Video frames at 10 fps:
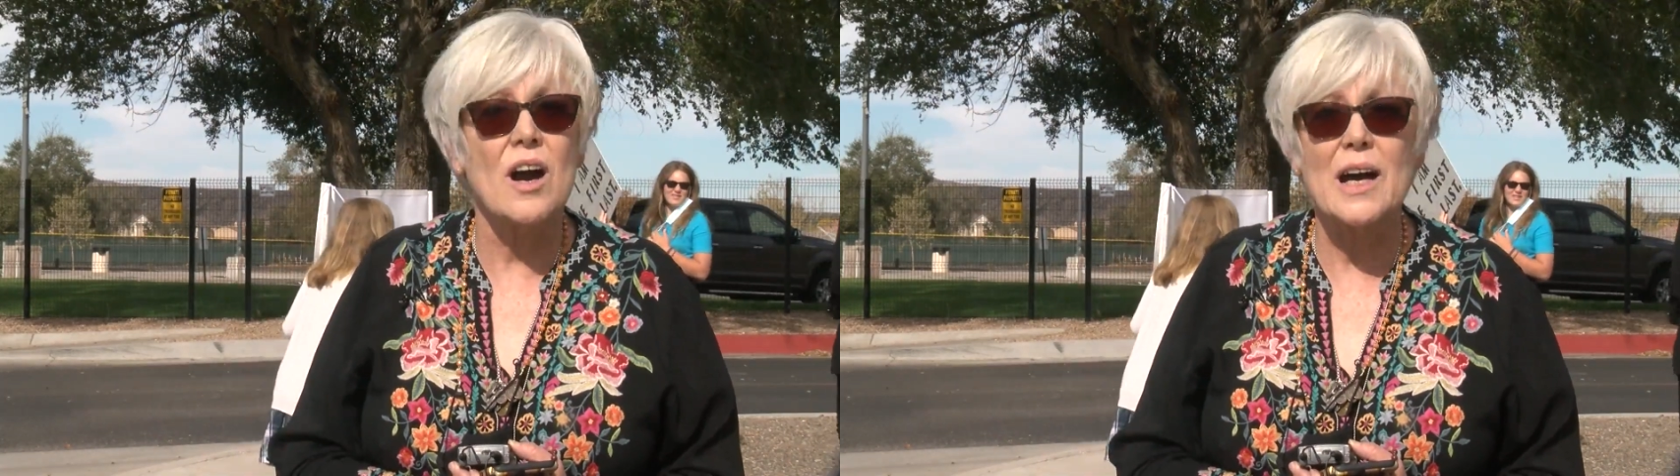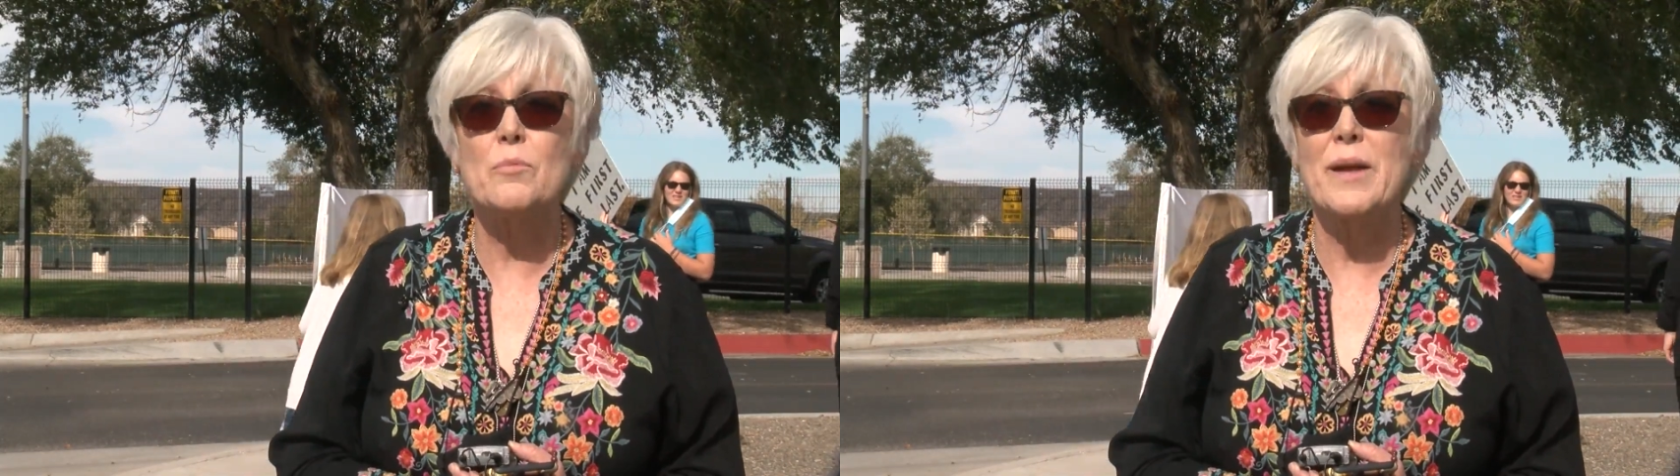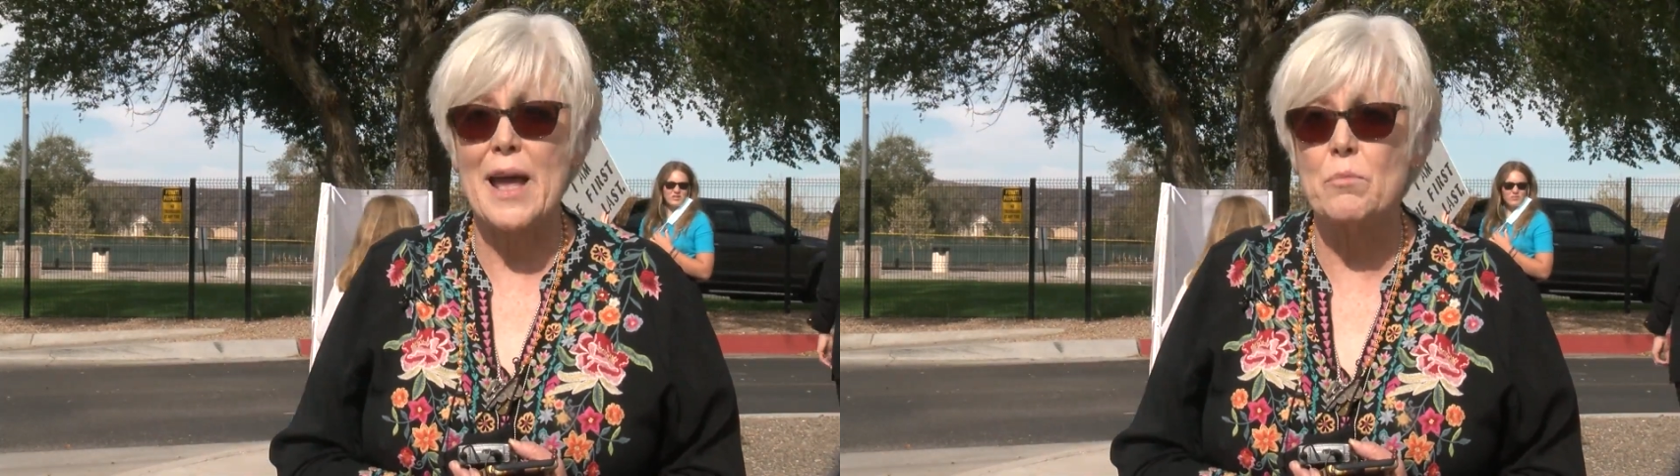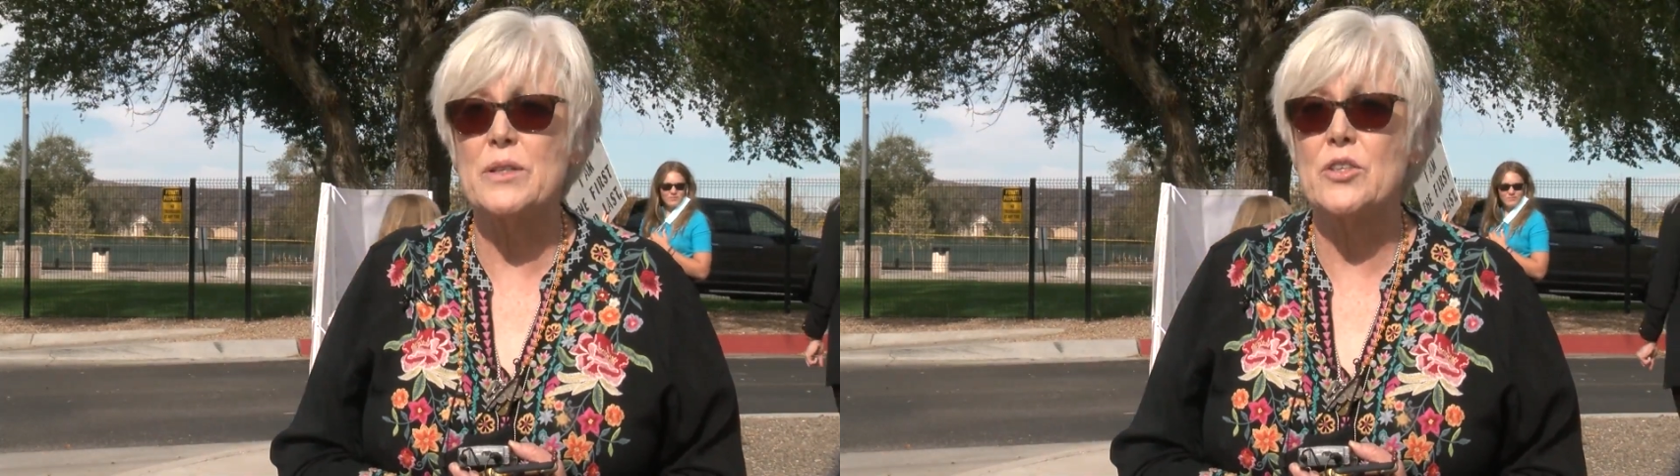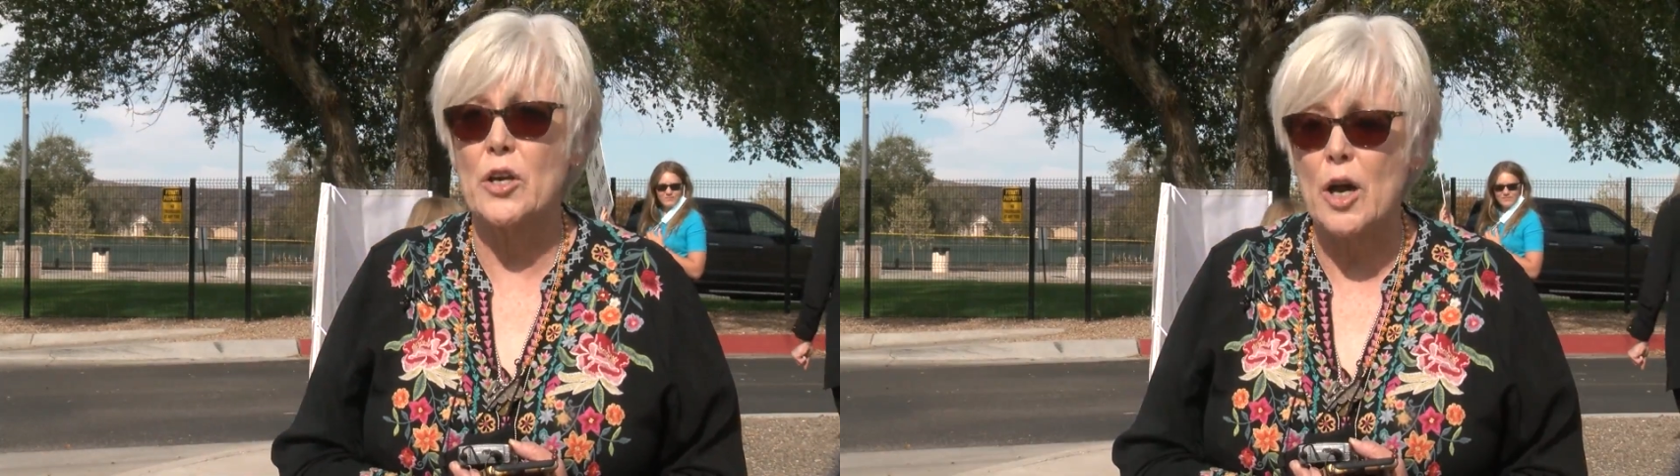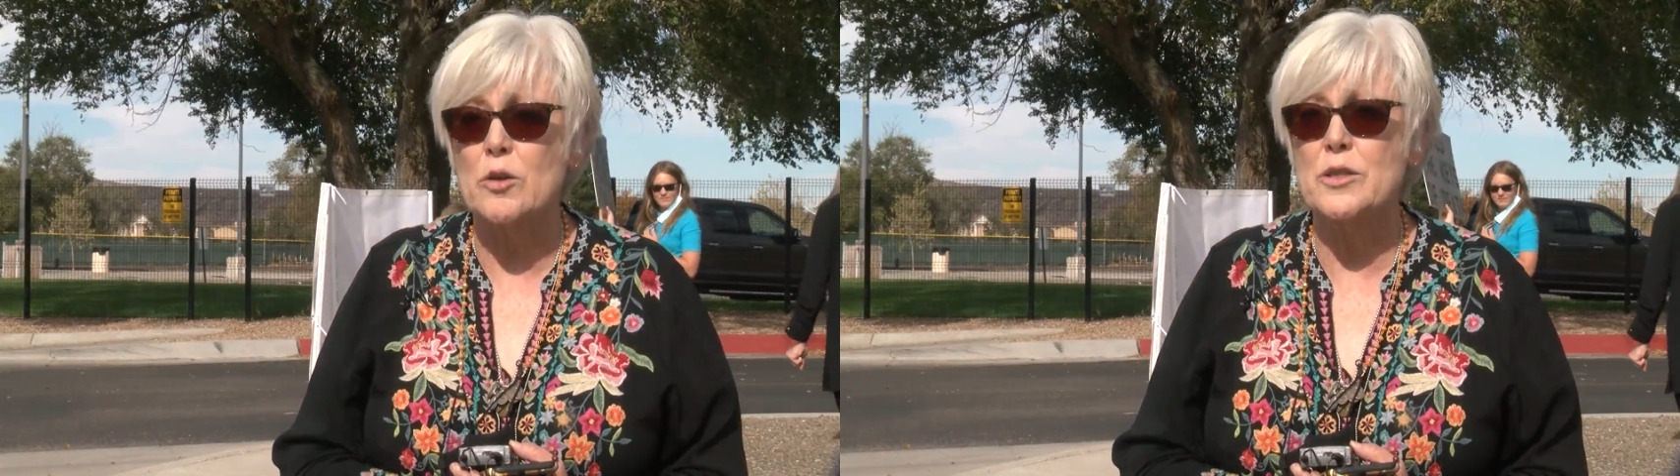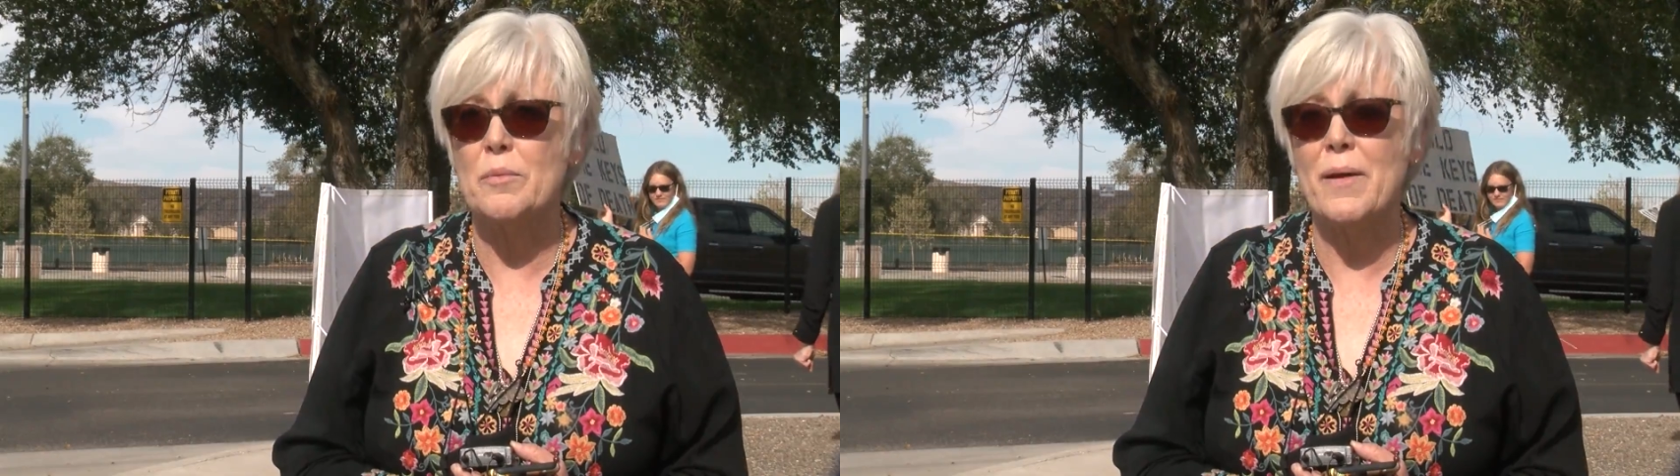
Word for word: ought to be able to go to